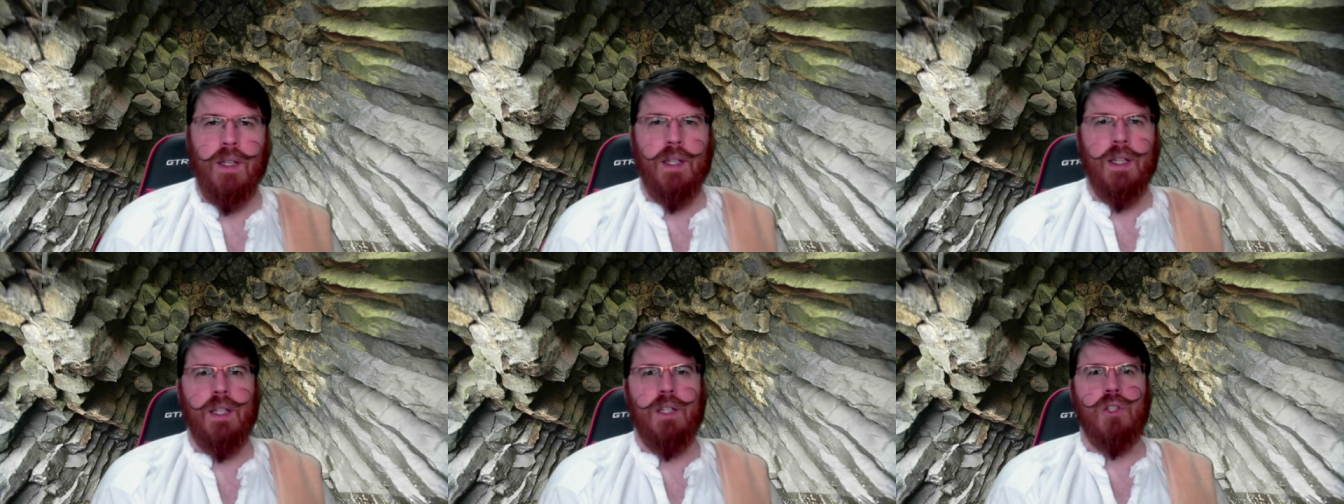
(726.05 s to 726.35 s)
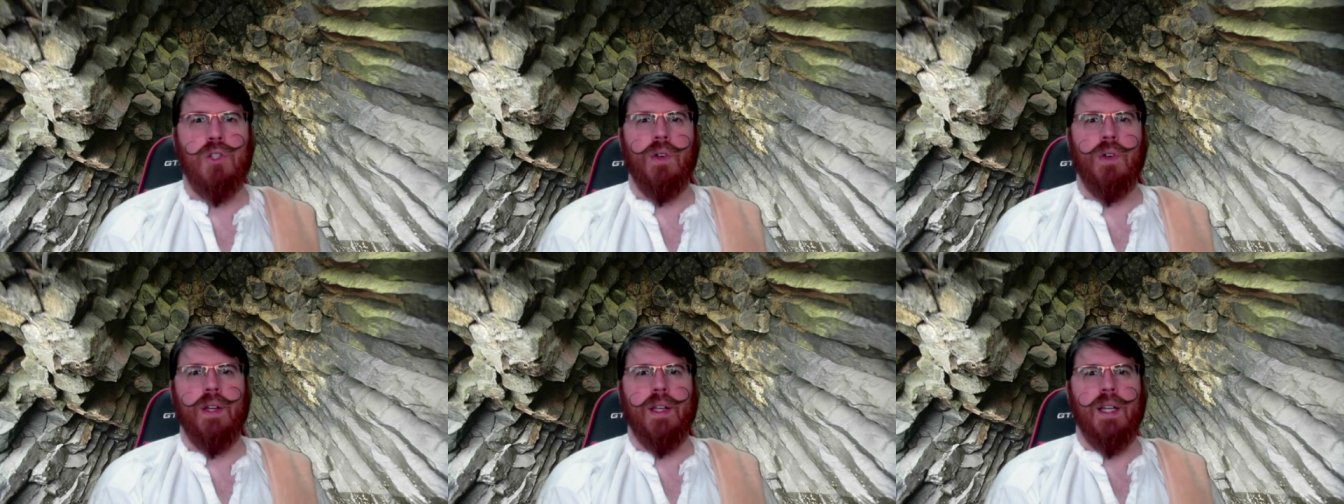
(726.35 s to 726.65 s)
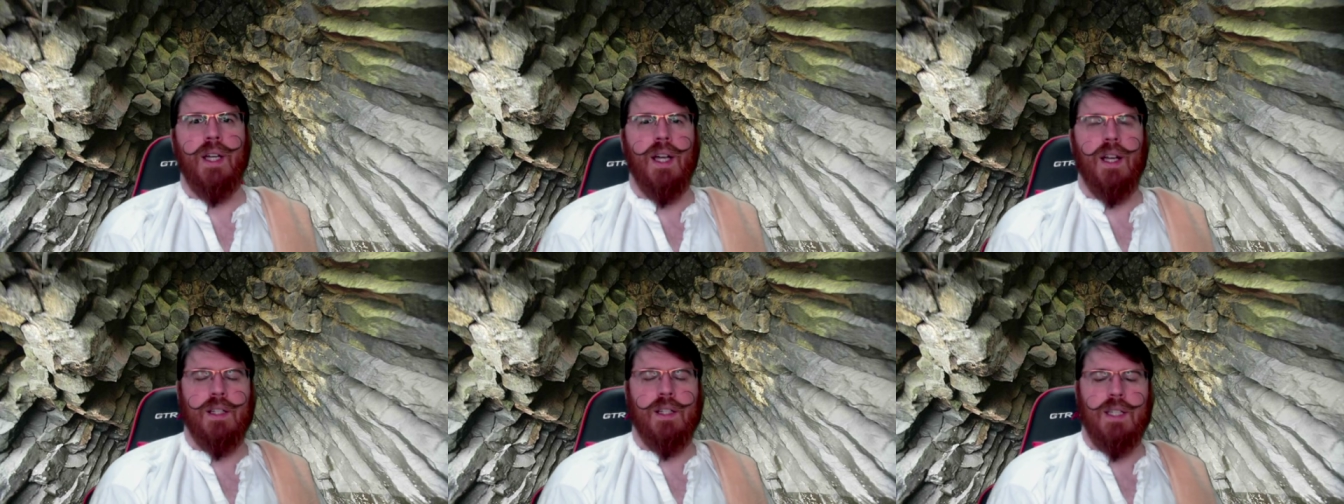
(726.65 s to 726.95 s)
enjoy
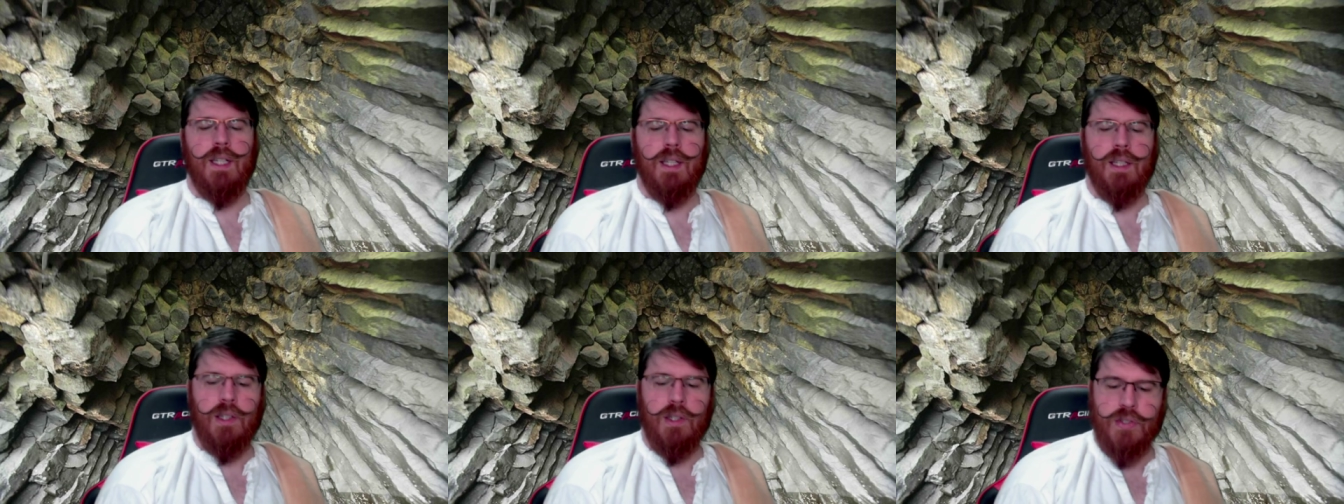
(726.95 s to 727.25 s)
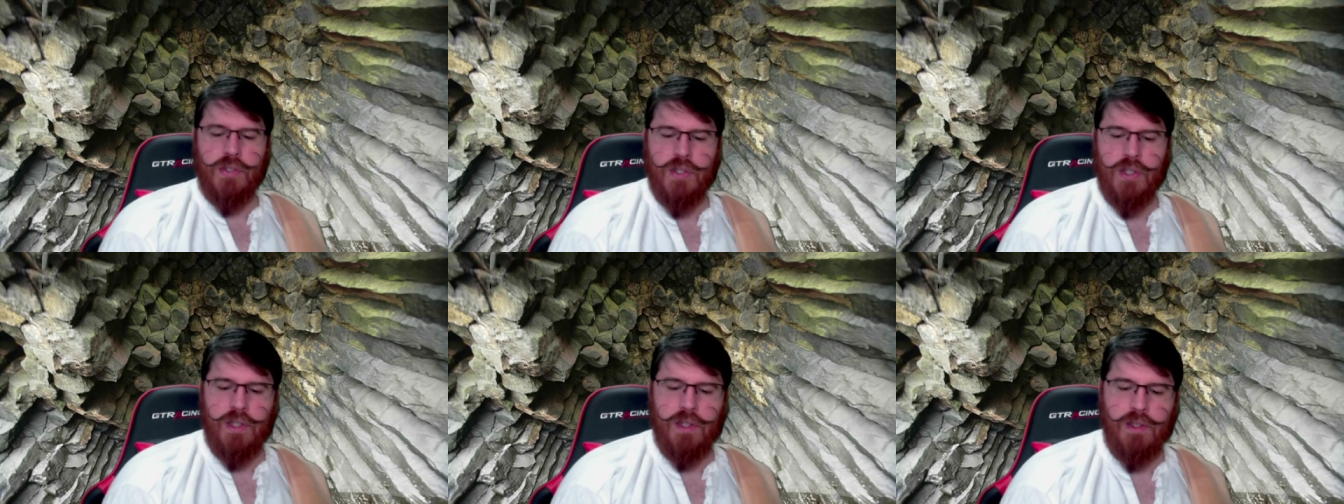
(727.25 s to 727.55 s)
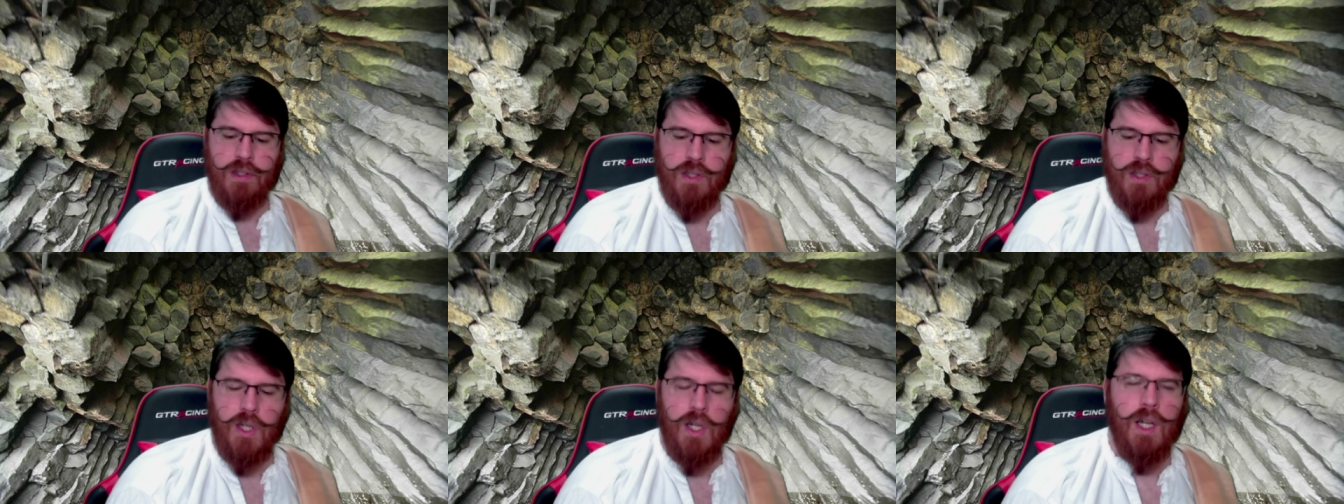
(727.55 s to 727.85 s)
cocktails
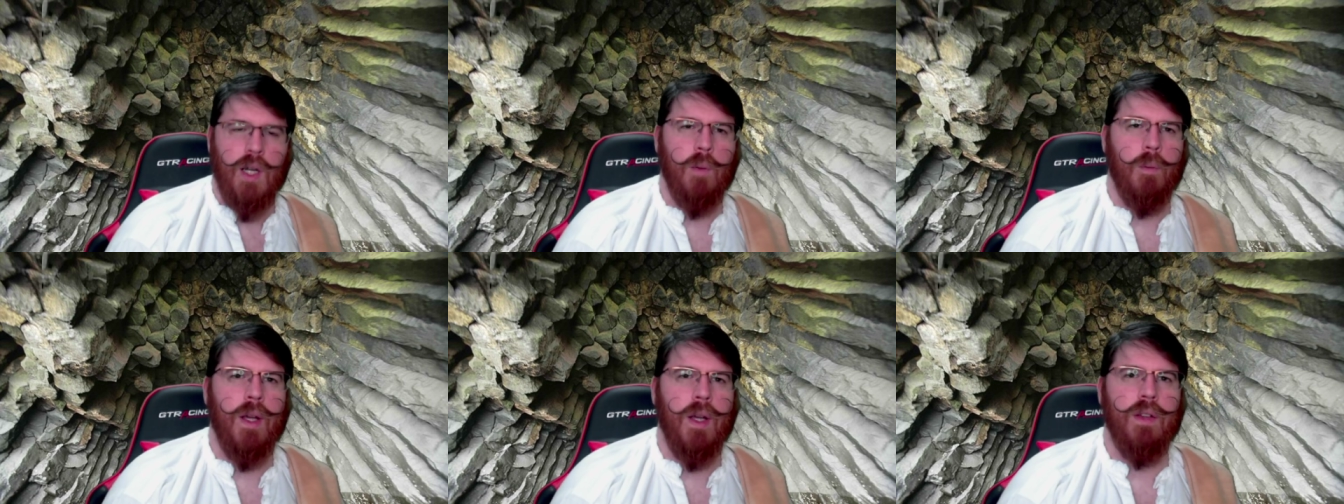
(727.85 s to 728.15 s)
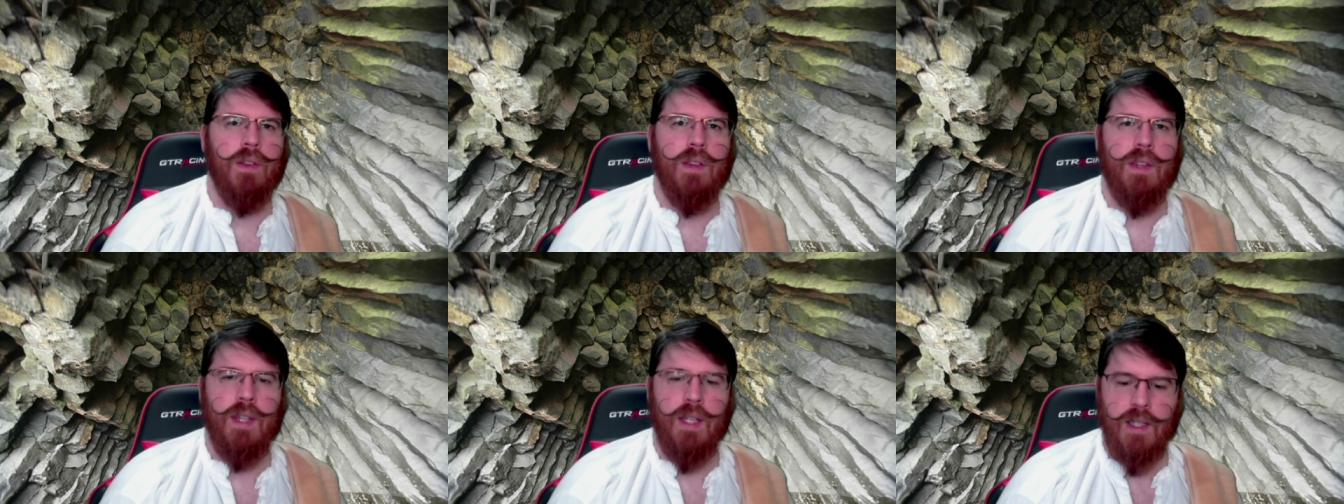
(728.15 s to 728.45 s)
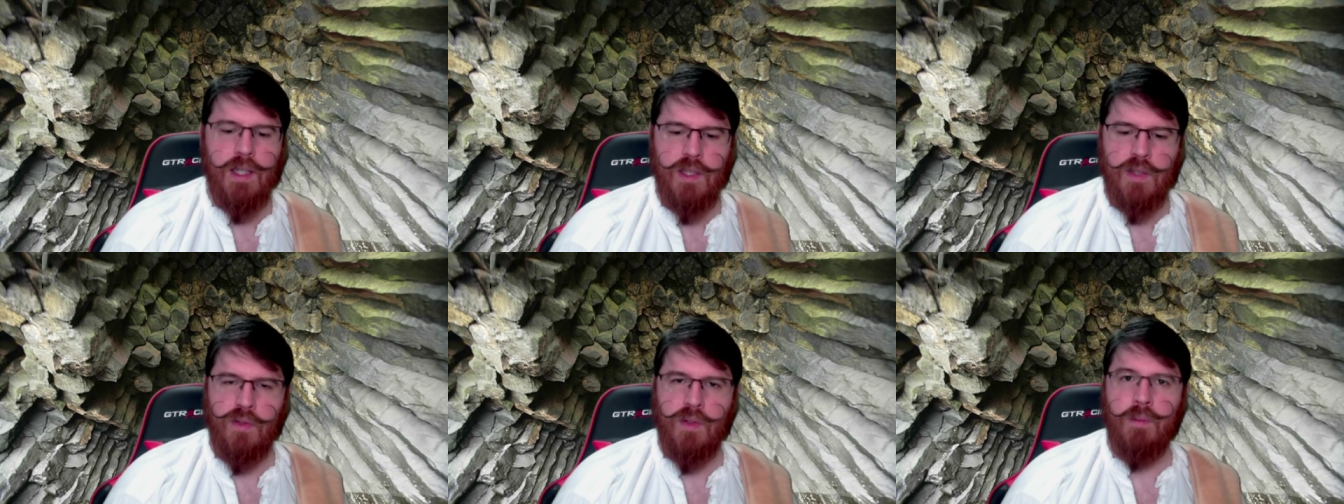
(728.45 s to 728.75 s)
and talk about
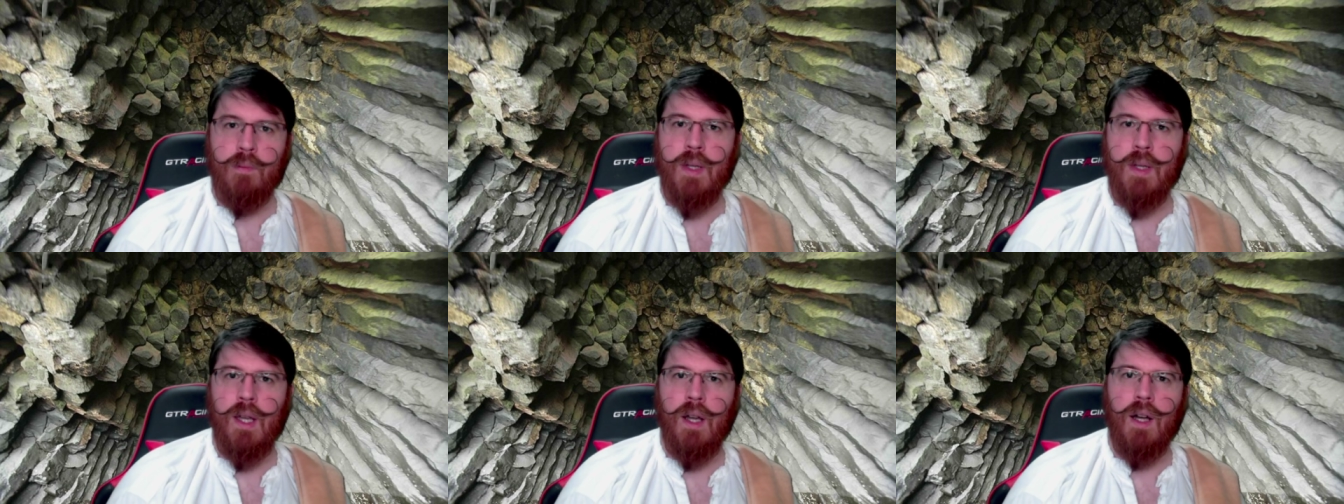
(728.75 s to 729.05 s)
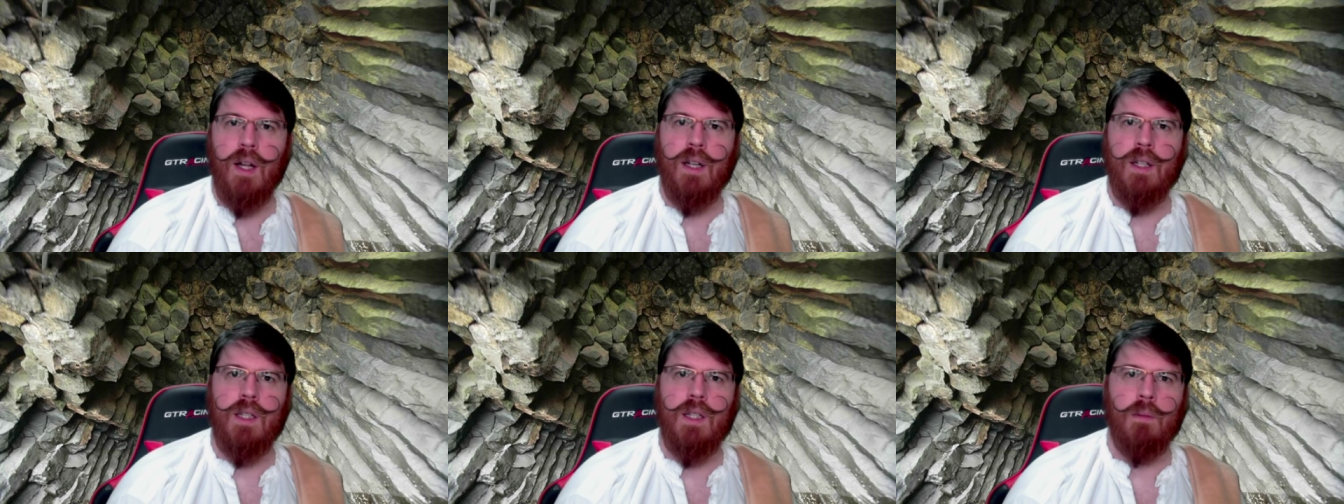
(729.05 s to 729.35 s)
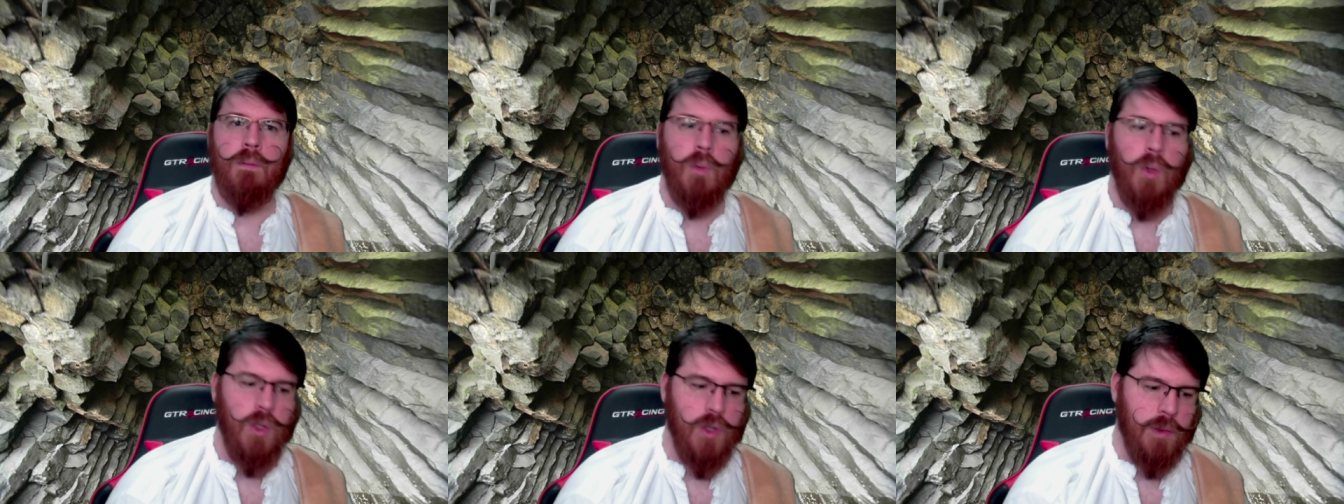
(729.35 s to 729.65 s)
things from beyond the
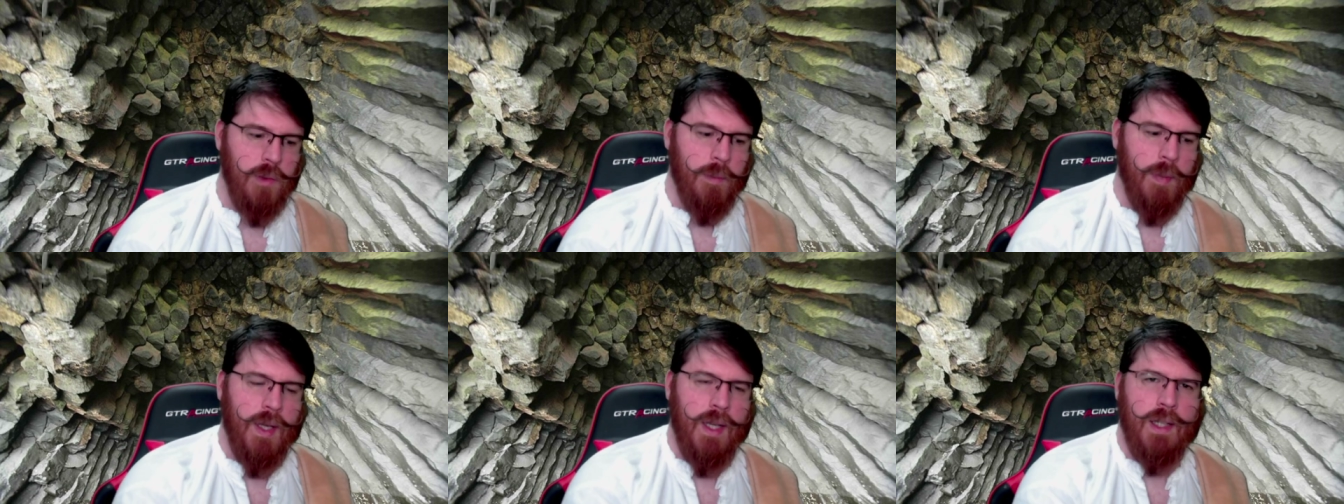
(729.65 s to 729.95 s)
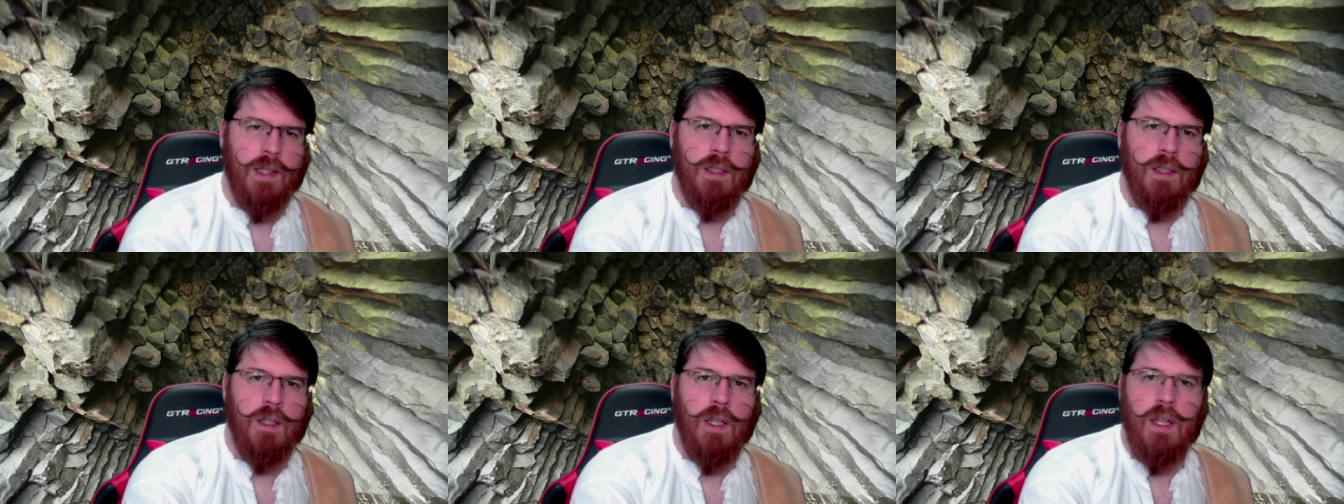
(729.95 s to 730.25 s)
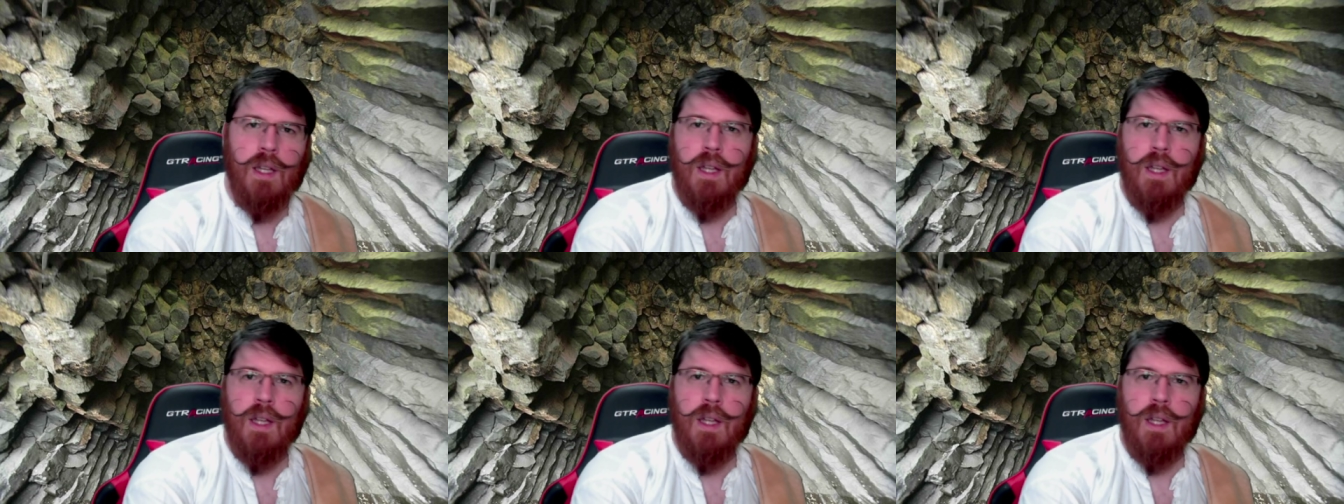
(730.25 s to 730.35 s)
mortal pale.